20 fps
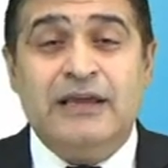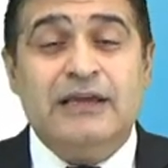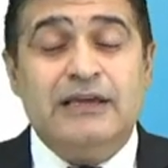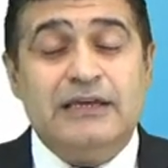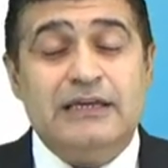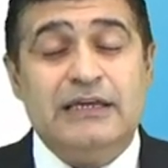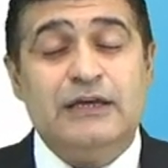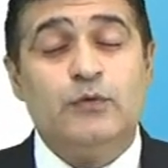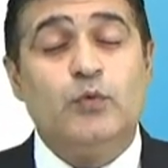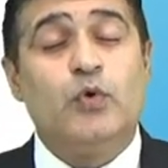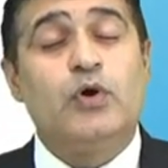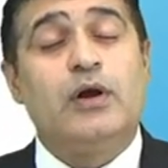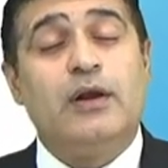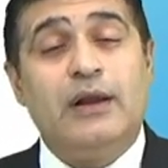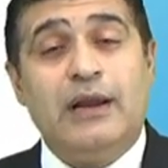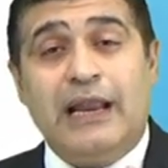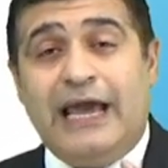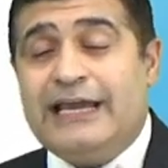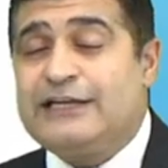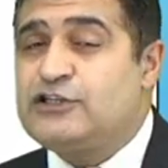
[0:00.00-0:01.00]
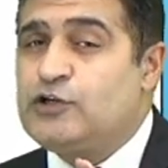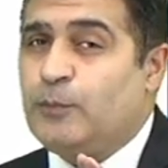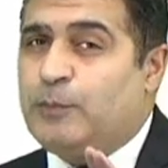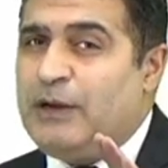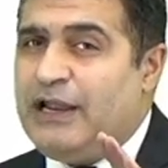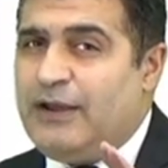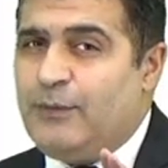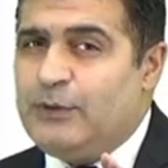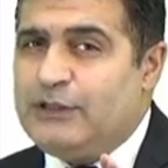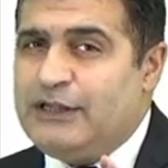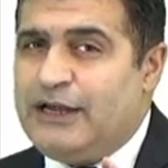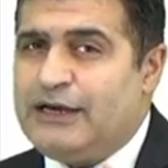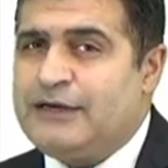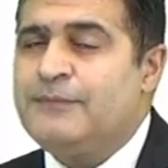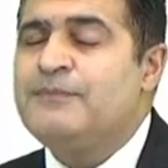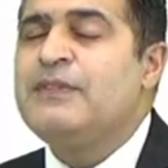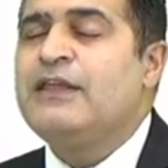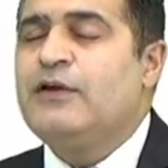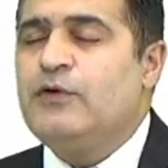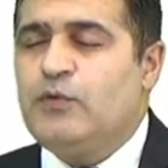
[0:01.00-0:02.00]
He would like to play with
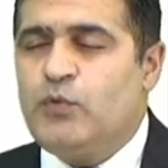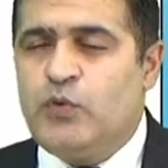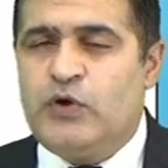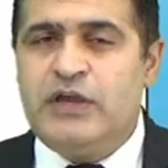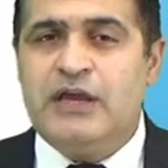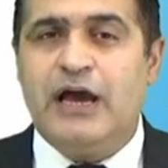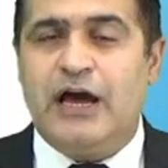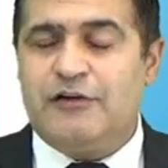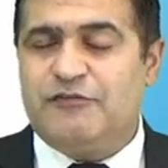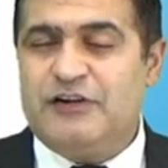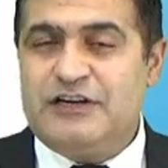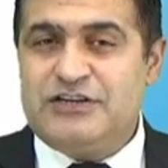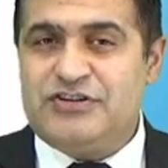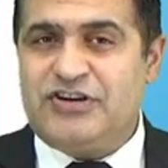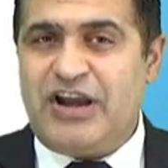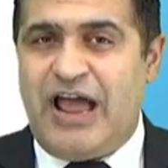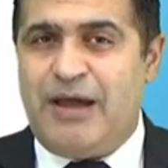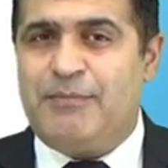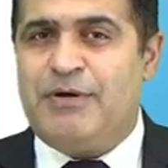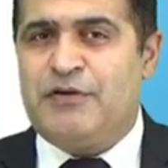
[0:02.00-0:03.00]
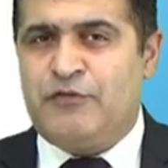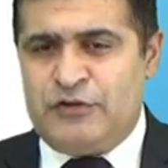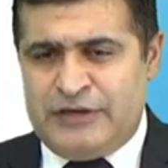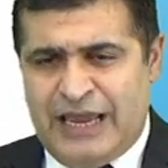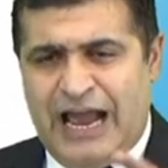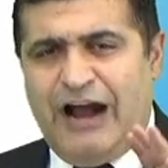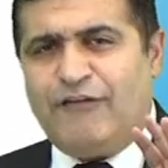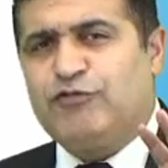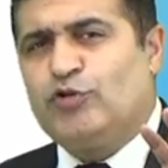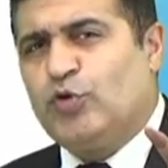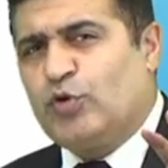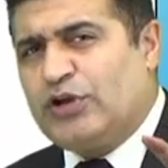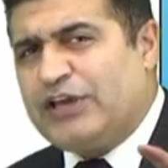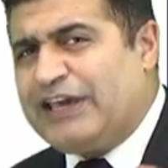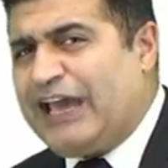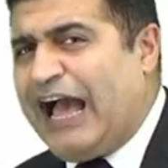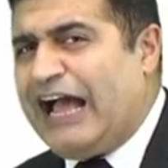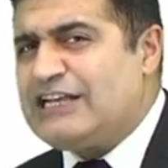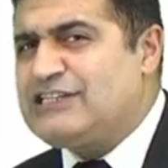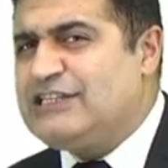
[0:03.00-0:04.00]
it. We are FinTrammer. We have to
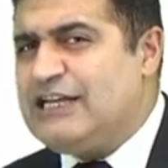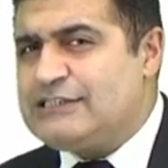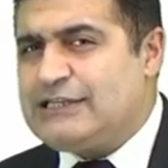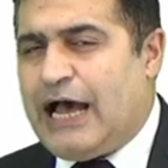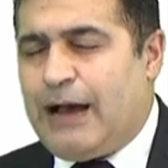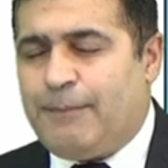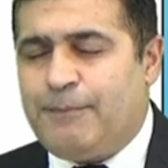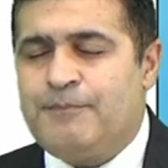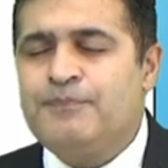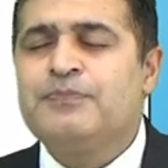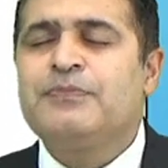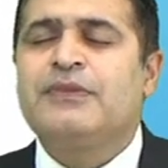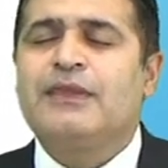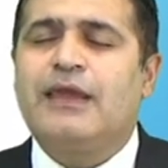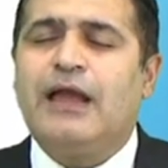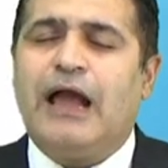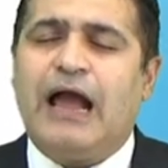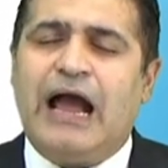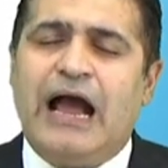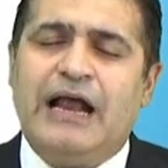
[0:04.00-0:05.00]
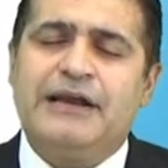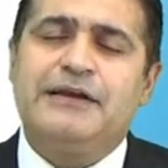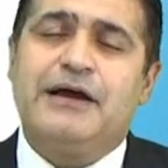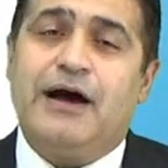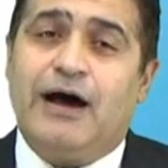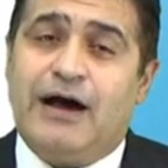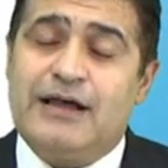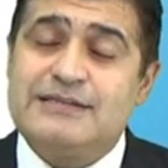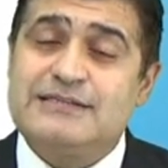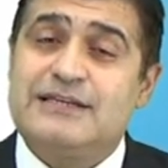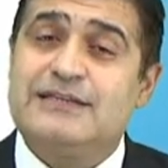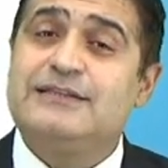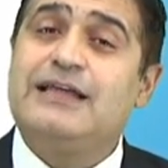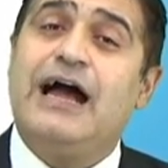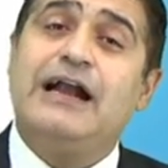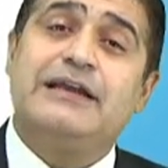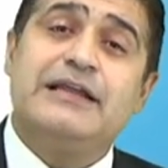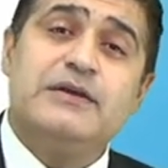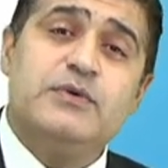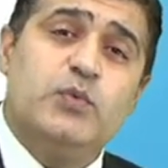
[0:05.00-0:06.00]
catch this up and answer
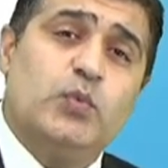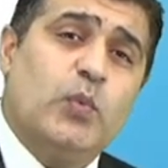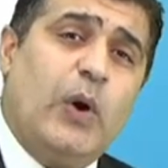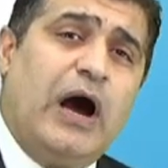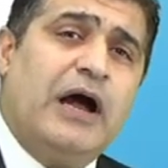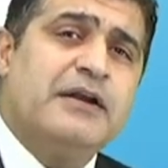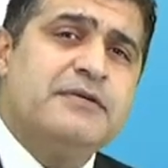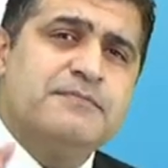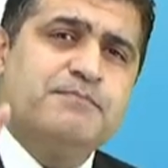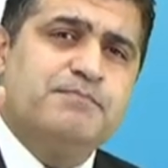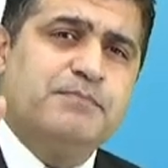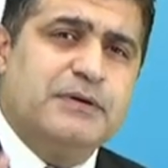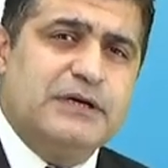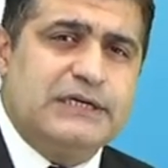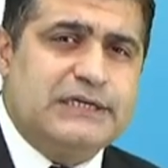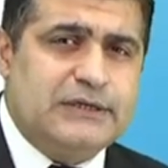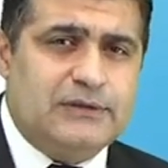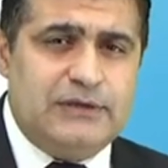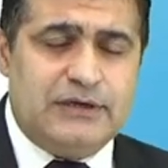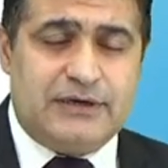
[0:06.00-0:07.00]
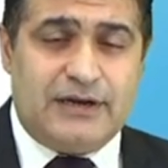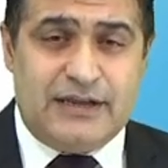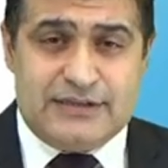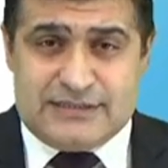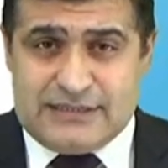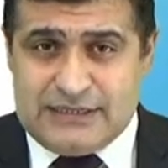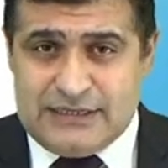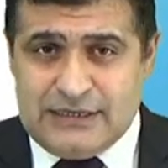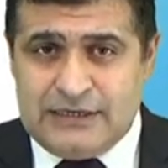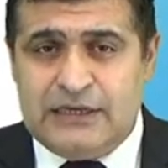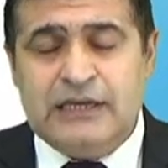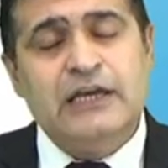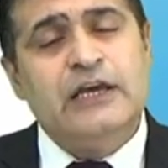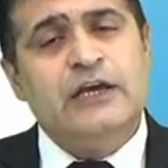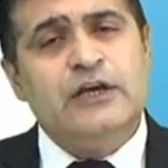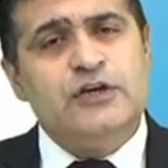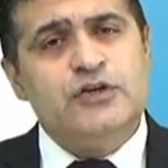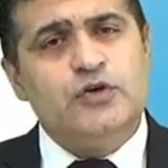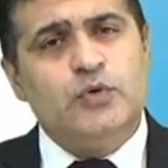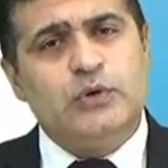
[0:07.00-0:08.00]
that in one particular currency.
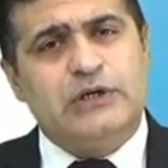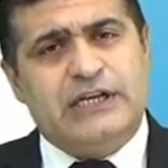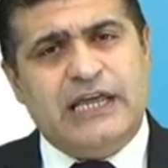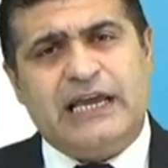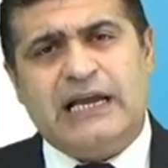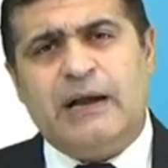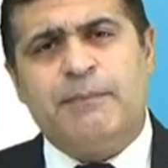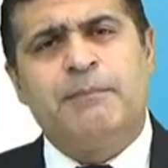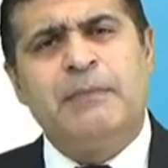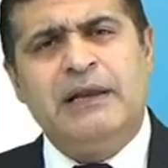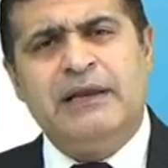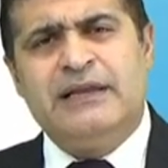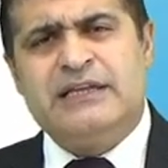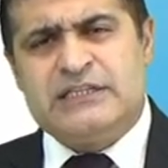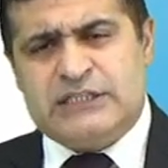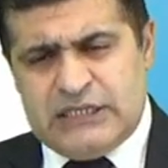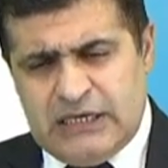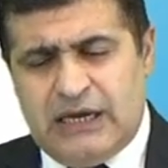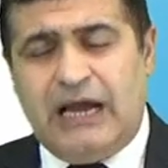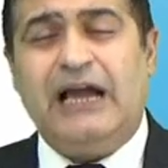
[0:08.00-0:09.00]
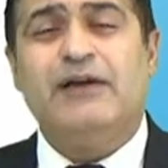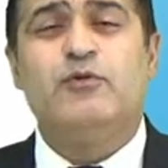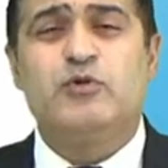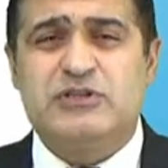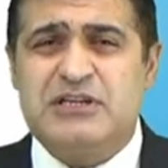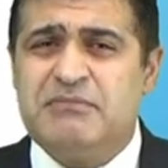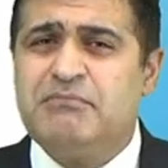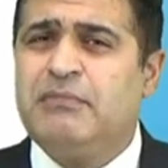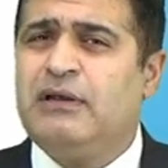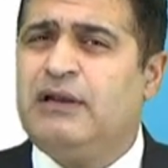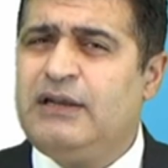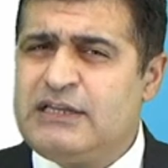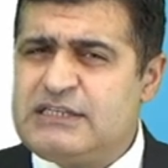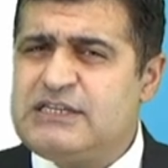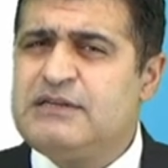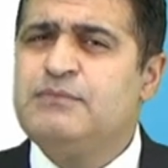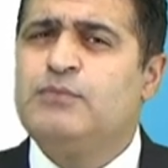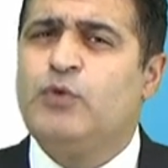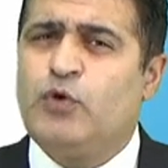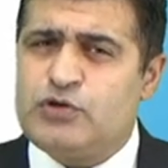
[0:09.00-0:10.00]
You would take up millions, I would say millions
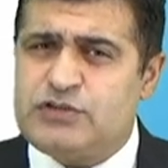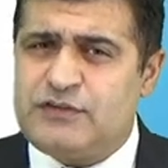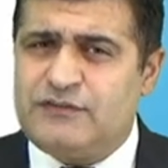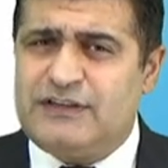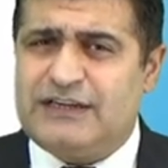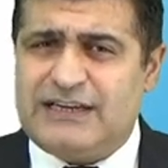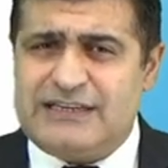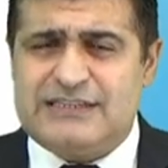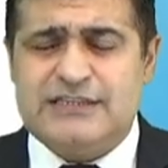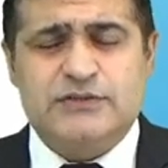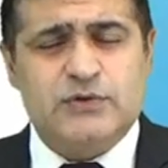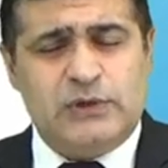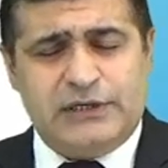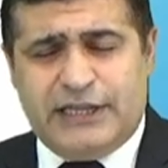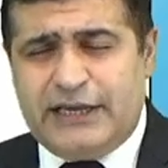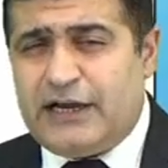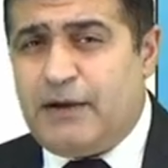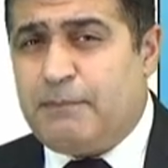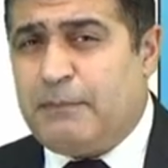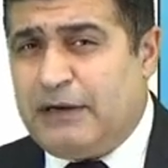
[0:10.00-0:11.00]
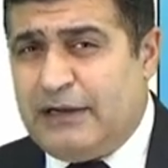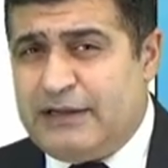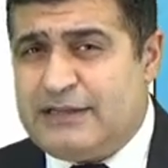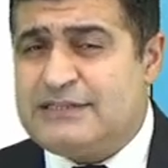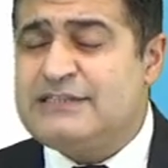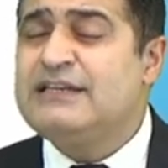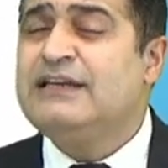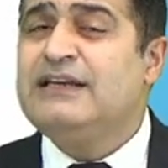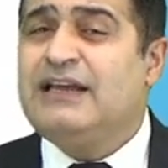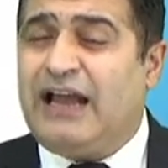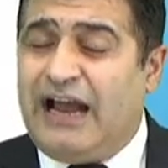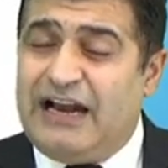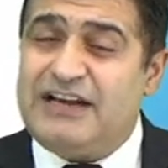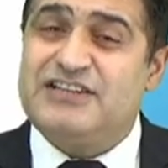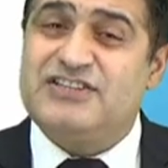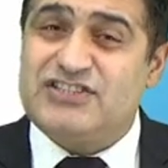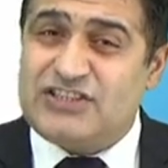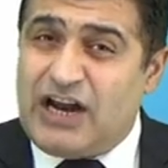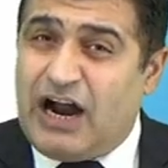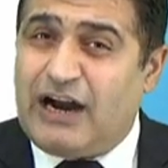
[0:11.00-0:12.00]
in most of the cases, you will take up millions and
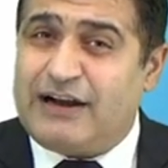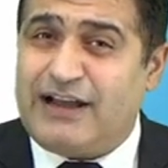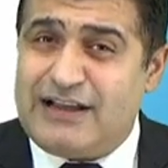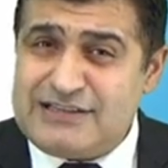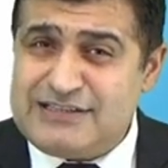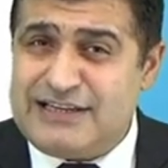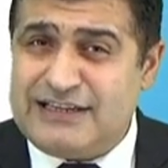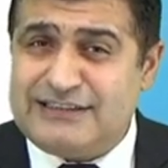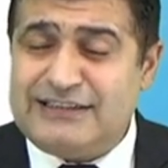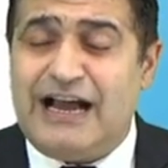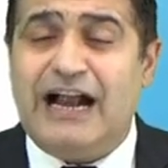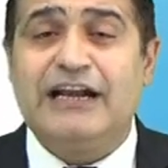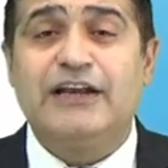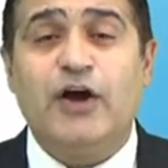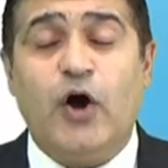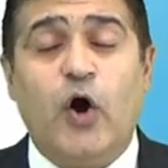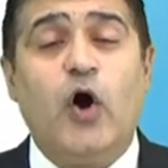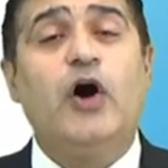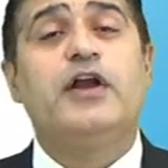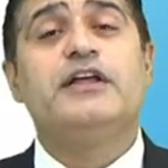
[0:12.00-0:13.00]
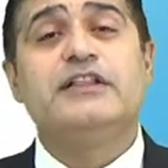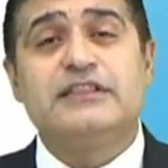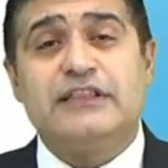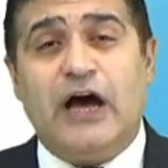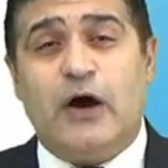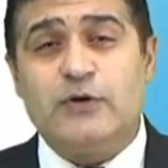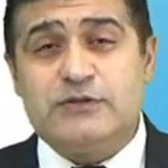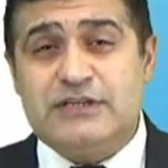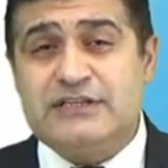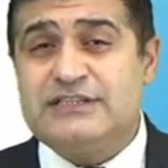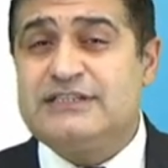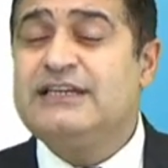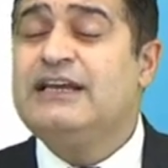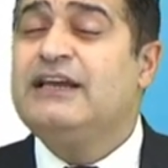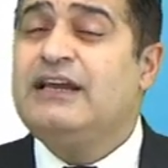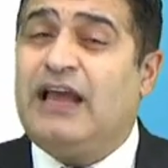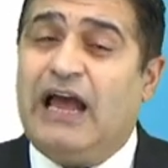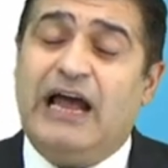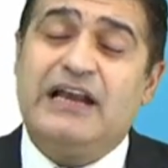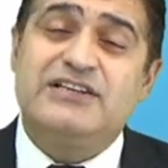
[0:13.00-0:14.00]
start answering that, or in thousands
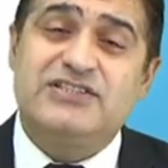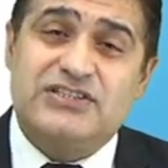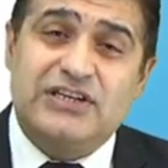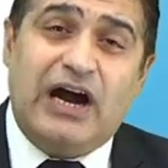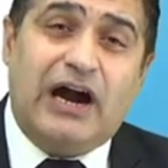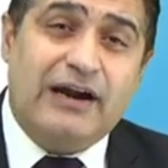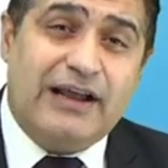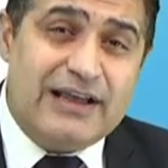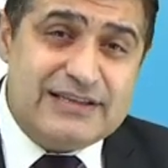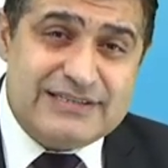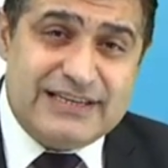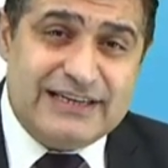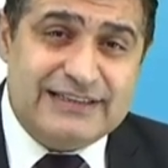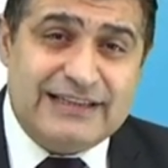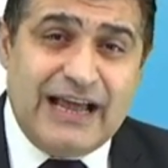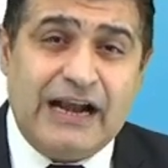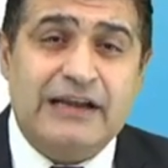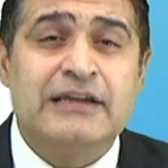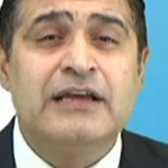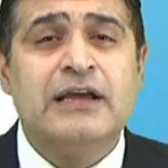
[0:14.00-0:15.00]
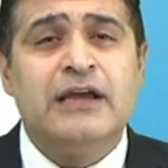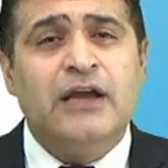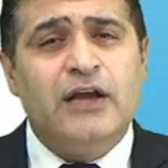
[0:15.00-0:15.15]
and start answering that.